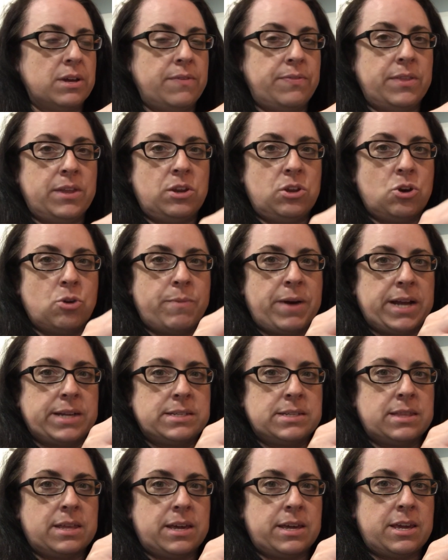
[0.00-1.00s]
and then you go back
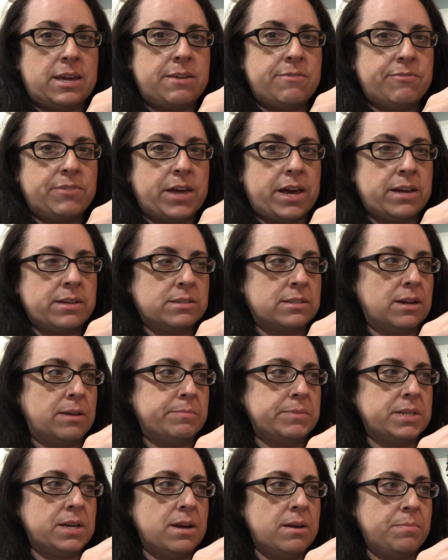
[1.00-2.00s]
to that E flat,
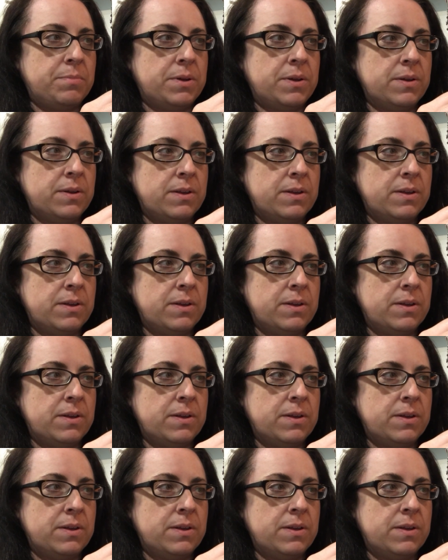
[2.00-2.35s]
top,